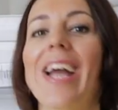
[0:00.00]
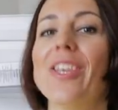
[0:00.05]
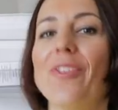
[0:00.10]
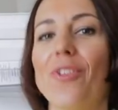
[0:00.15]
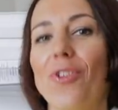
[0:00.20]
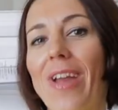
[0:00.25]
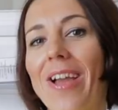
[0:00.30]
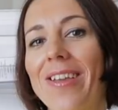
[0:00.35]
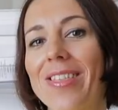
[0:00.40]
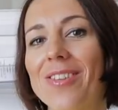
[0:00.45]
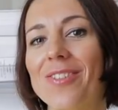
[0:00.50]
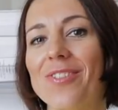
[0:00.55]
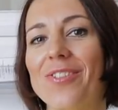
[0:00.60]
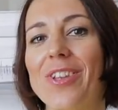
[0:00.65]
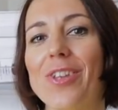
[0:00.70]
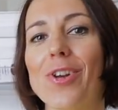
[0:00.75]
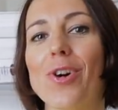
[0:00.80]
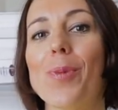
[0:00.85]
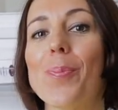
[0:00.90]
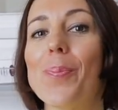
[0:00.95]
And if you like this
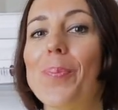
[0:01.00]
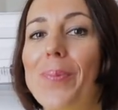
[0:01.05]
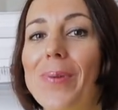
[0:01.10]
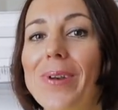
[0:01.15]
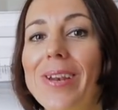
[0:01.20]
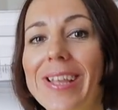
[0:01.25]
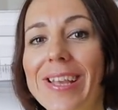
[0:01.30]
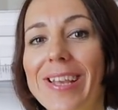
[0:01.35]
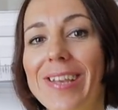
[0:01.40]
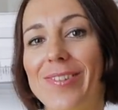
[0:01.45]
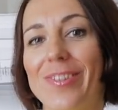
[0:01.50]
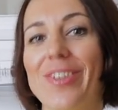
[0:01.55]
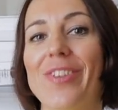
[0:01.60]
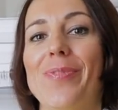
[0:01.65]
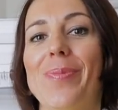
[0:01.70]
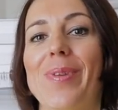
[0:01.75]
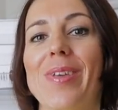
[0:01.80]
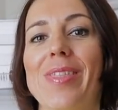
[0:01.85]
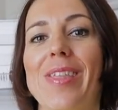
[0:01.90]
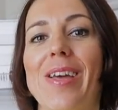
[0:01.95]
video, please
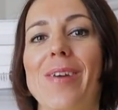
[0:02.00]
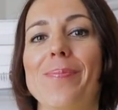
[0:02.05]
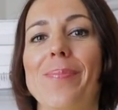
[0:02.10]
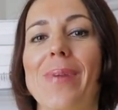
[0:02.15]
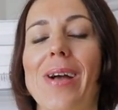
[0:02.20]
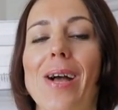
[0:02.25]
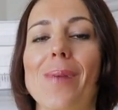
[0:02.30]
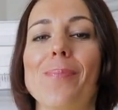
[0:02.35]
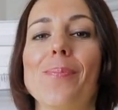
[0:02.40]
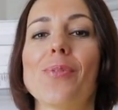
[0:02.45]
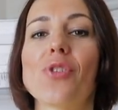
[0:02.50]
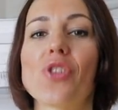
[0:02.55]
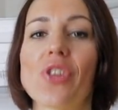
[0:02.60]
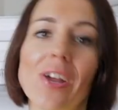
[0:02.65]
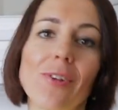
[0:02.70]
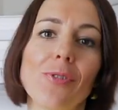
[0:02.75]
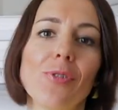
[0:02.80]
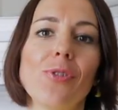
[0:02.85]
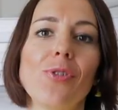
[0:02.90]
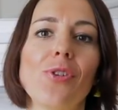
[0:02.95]
give me a thumb up,
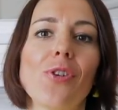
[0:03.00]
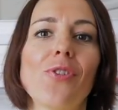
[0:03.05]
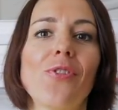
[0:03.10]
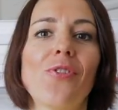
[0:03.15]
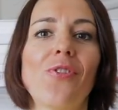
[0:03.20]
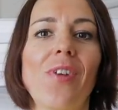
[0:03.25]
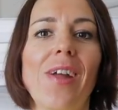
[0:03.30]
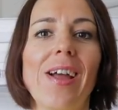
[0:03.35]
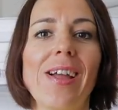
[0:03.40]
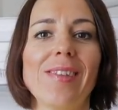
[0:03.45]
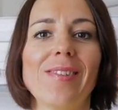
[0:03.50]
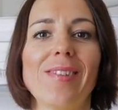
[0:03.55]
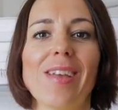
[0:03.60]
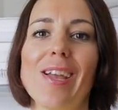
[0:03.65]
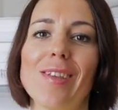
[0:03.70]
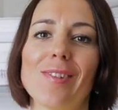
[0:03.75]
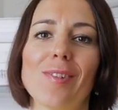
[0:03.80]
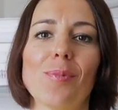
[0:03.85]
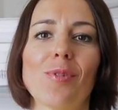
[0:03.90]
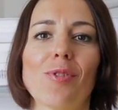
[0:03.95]
share with your friends
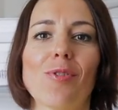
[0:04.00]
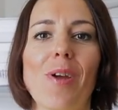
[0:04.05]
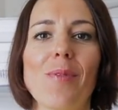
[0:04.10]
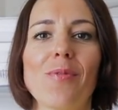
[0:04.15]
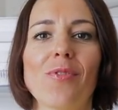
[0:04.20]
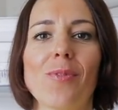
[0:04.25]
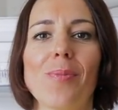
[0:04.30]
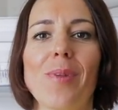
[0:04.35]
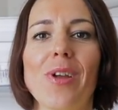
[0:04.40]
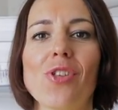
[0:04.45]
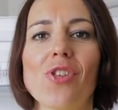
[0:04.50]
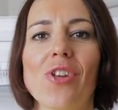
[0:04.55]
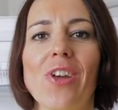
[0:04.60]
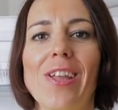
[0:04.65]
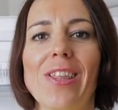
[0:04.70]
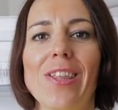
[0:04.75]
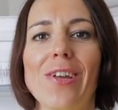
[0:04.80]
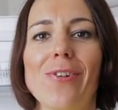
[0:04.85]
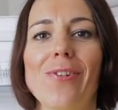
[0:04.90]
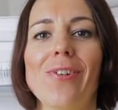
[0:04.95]
and subscribe for my
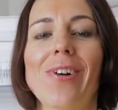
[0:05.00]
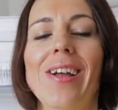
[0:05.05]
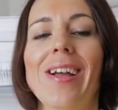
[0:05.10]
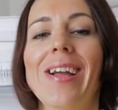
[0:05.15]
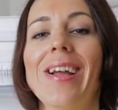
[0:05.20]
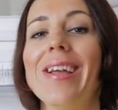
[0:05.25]
channel.